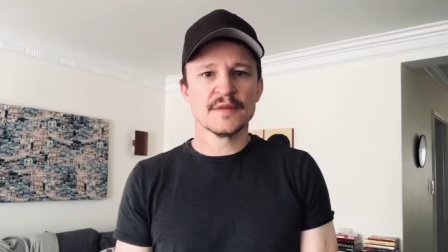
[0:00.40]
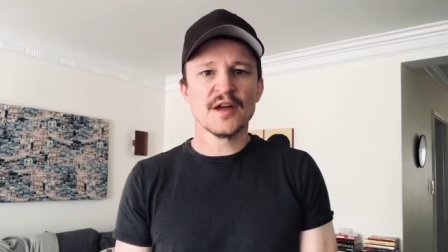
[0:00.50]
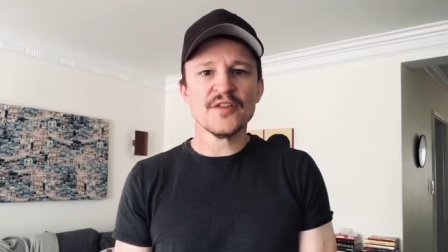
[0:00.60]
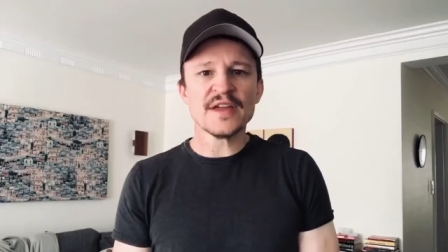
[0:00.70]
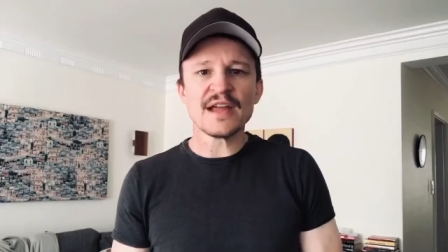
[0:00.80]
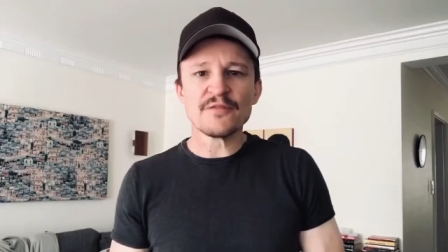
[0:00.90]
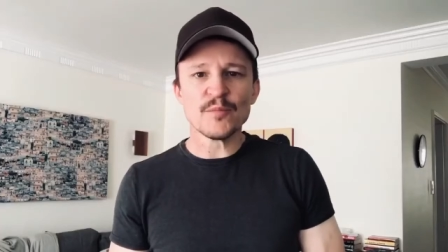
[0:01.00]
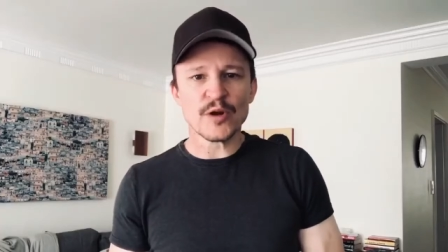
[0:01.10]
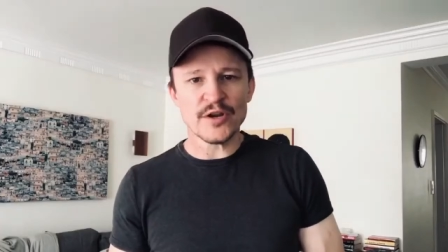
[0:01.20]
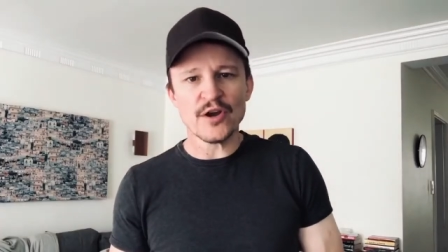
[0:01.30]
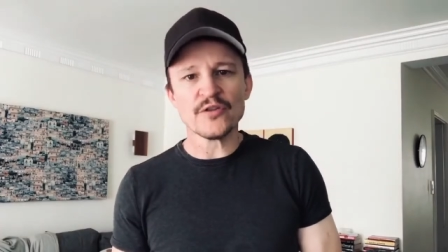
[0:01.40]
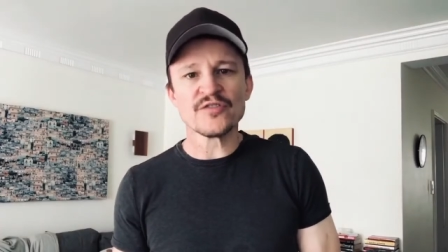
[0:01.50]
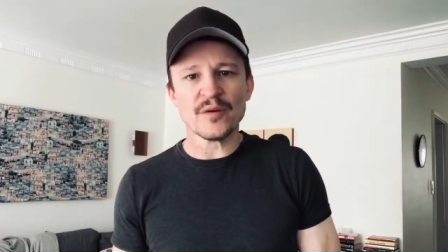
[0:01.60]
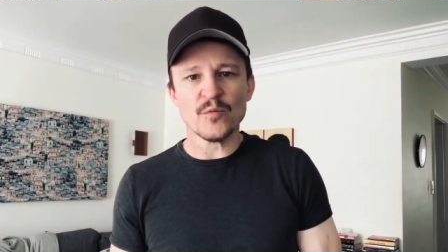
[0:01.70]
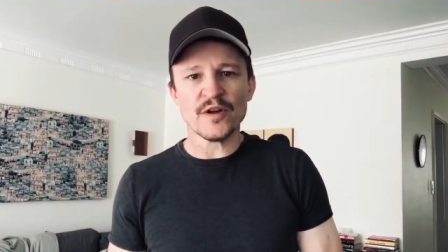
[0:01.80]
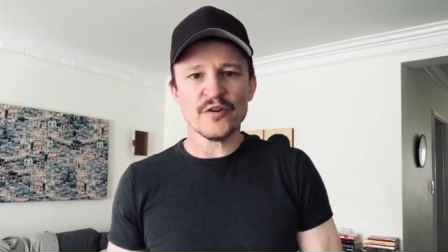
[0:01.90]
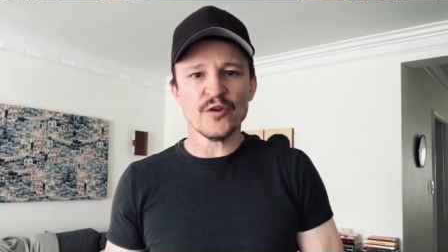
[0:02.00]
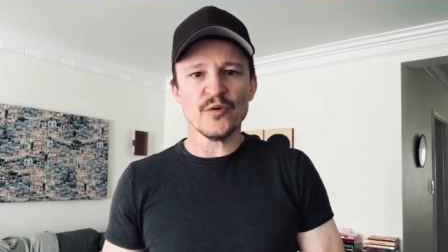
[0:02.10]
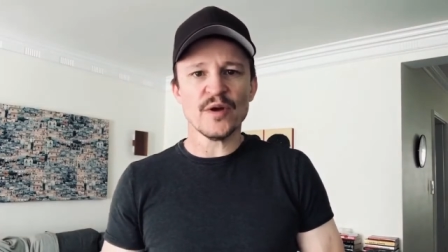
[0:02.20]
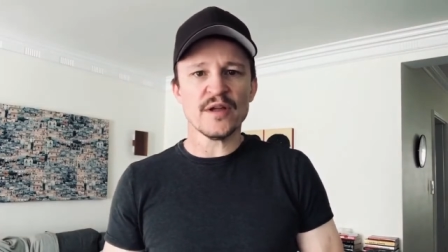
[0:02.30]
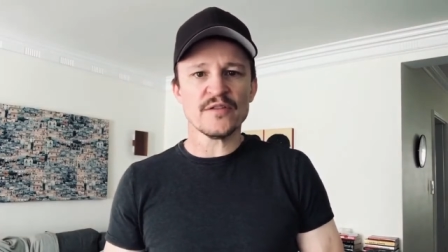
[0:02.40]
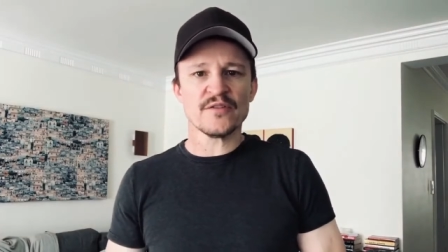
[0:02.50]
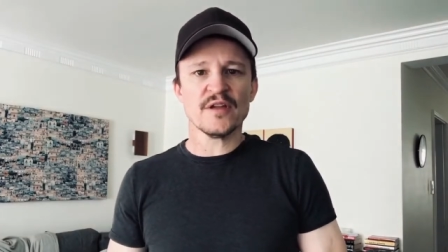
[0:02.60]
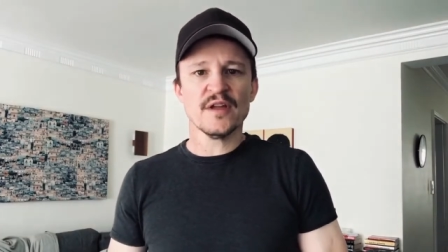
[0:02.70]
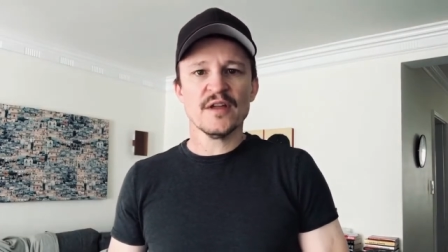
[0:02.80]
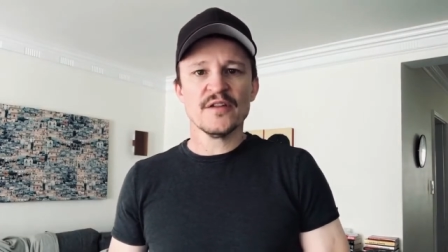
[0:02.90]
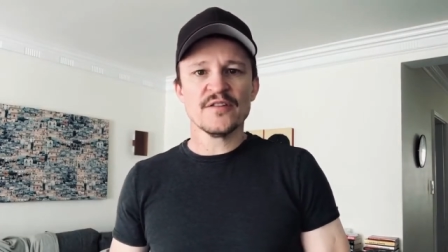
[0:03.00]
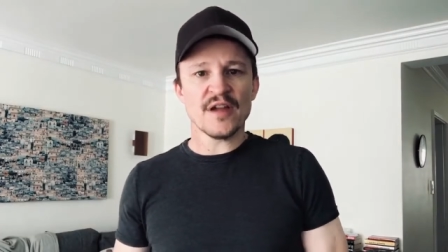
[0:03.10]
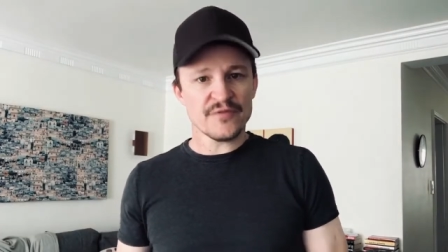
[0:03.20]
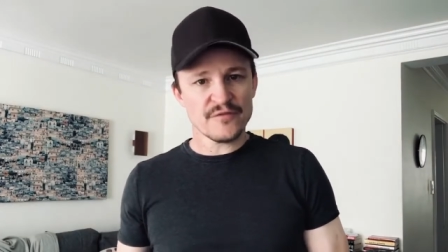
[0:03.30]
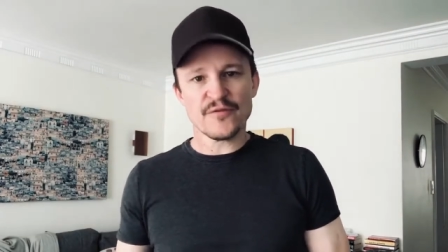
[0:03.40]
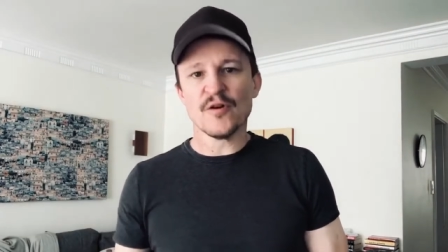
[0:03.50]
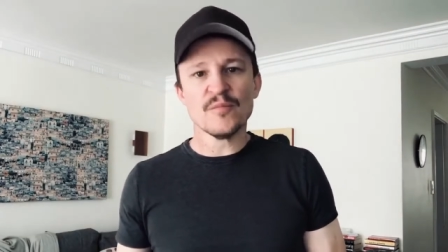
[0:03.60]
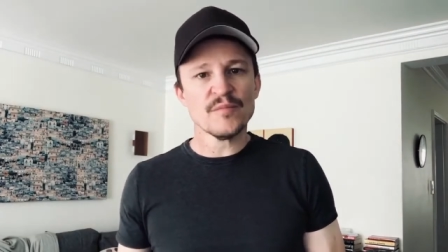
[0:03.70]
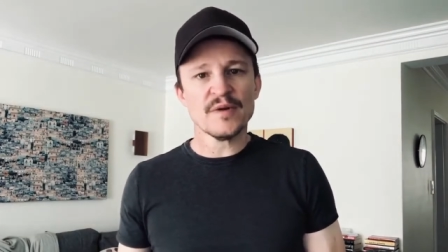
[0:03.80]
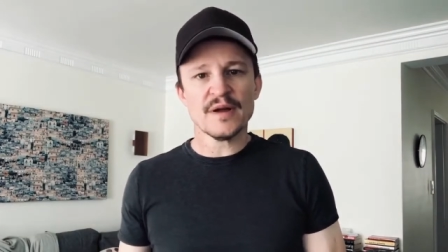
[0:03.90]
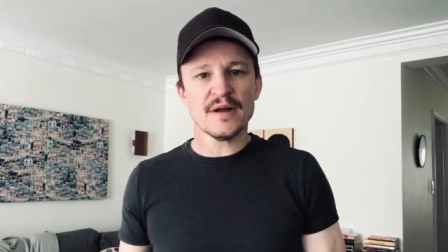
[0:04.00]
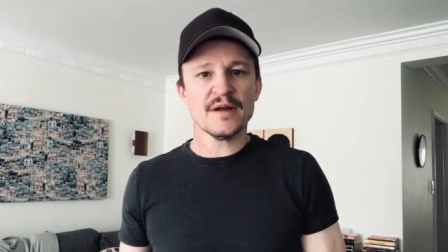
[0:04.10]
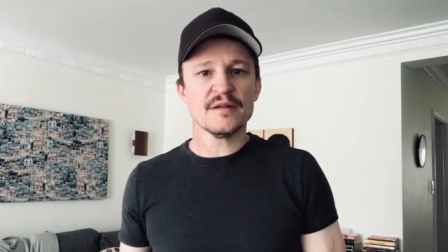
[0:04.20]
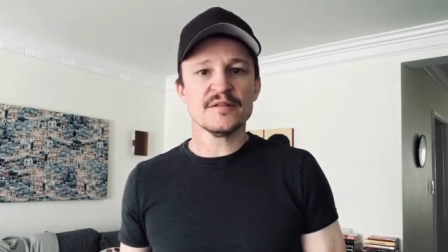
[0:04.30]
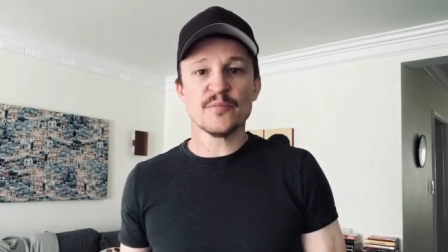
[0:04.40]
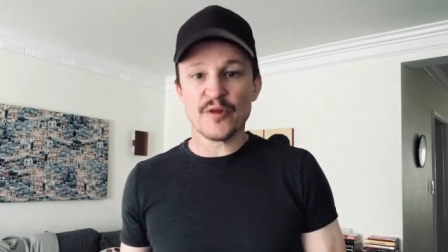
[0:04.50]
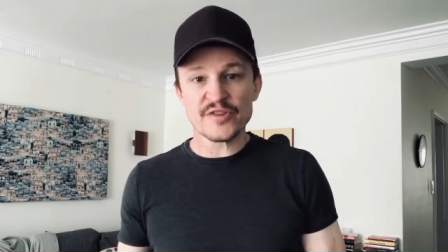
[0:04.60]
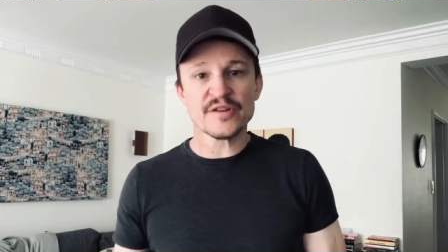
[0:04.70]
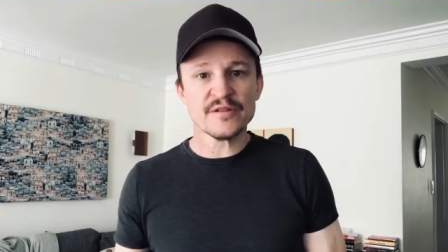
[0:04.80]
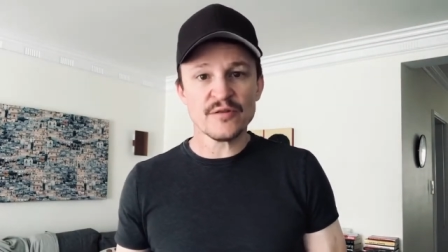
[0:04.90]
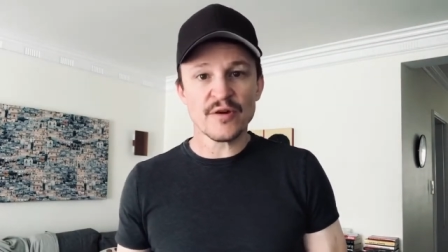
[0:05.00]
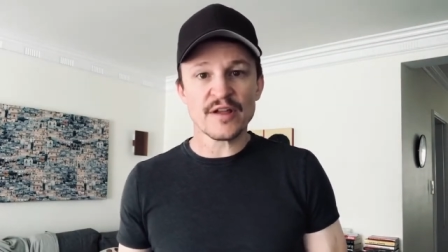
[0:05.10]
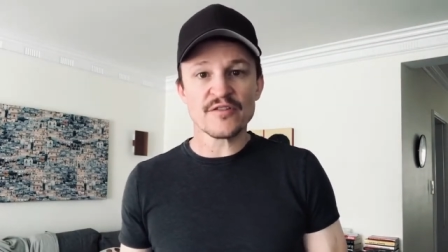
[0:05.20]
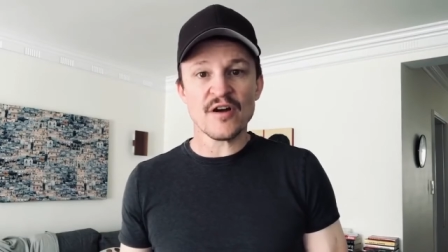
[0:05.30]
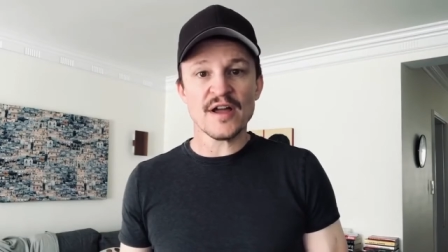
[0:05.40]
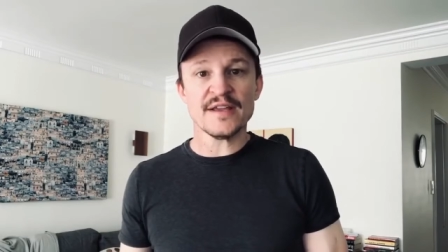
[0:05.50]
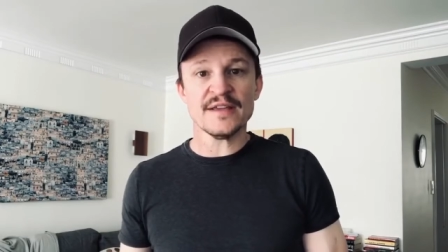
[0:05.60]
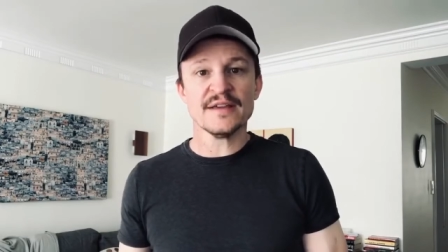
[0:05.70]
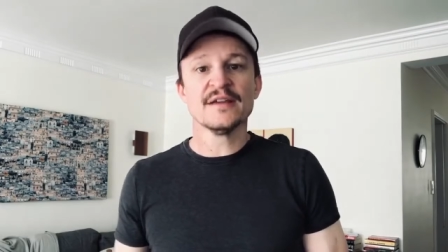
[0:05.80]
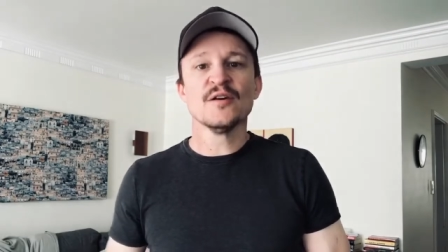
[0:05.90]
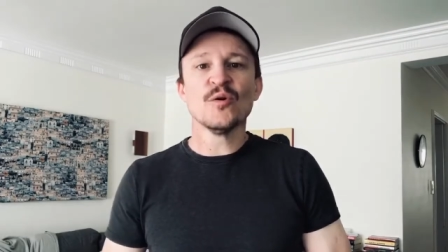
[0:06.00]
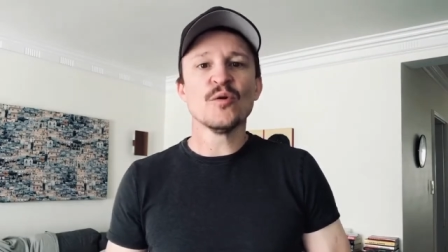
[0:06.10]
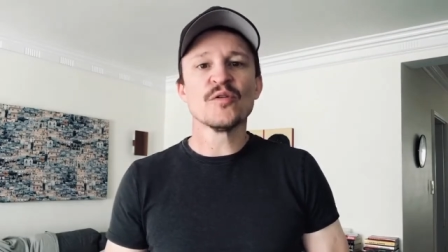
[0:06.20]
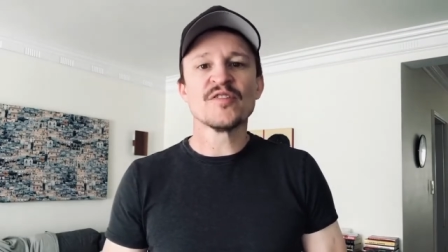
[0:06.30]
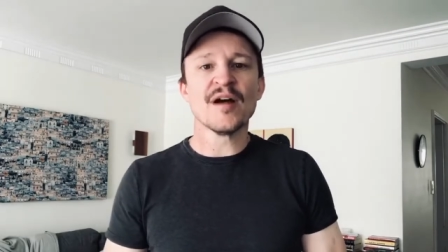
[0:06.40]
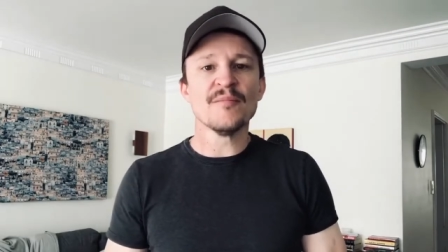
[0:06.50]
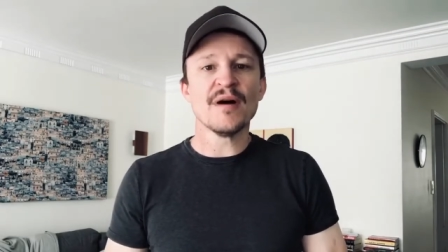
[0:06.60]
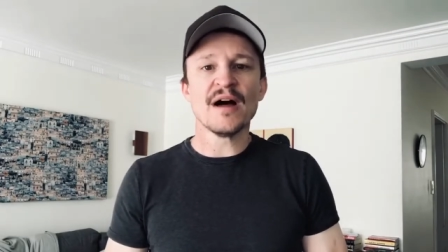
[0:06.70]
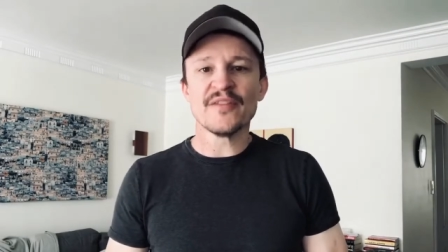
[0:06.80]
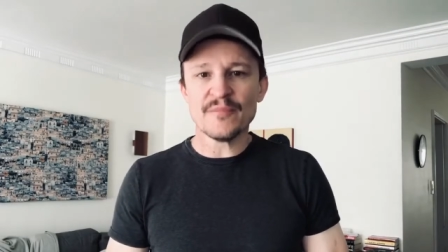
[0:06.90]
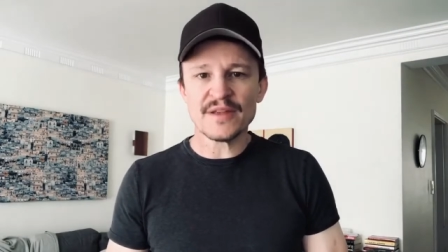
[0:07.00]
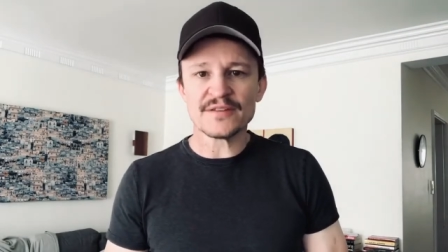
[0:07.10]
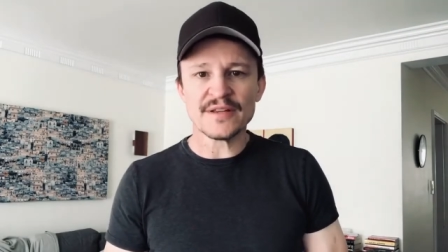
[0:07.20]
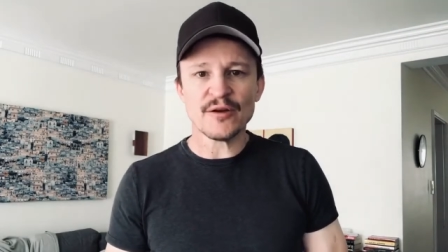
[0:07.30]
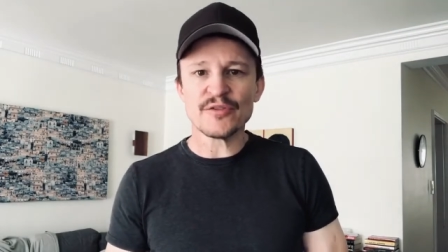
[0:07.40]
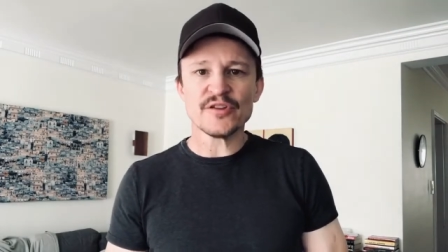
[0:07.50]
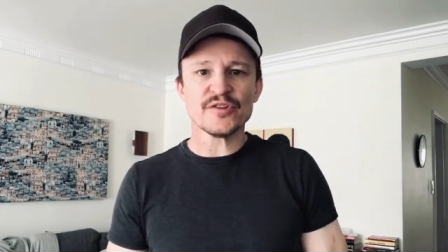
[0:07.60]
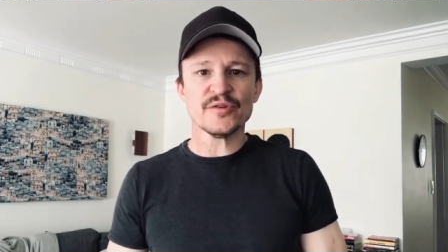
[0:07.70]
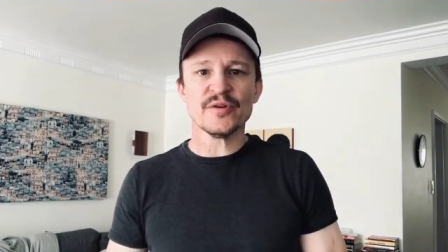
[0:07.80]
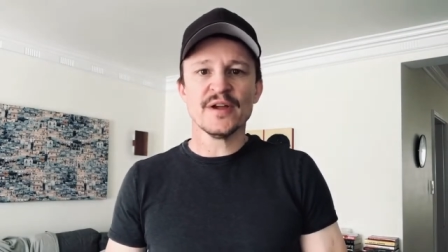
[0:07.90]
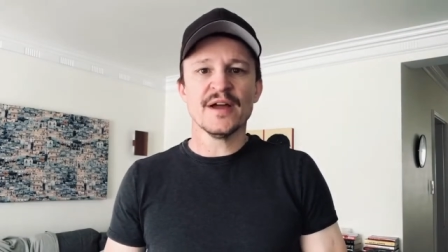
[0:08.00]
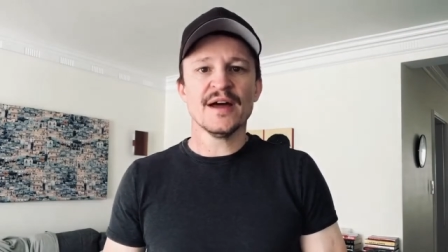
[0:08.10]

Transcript: I think everybody knows someone who has suffered from uh, depression or anxiety or some other mental health issue,